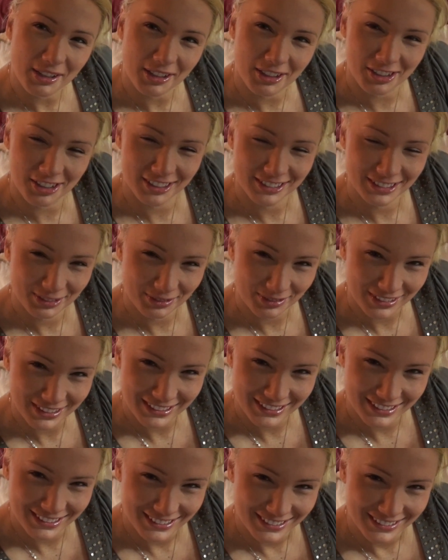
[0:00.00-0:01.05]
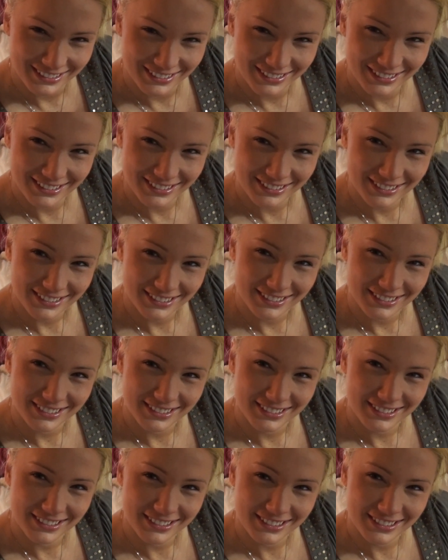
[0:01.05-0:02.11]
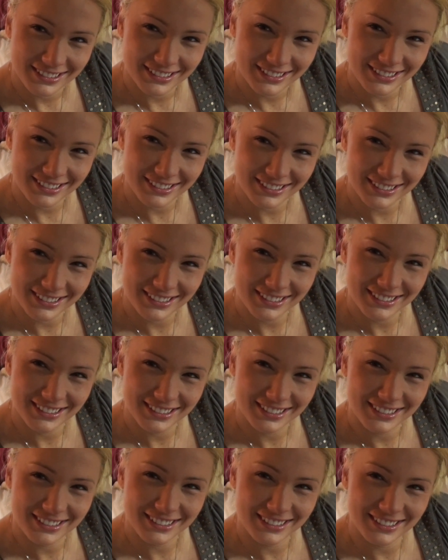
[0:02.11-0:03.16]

It's Christmas. Oh, it's a Christmas belly button.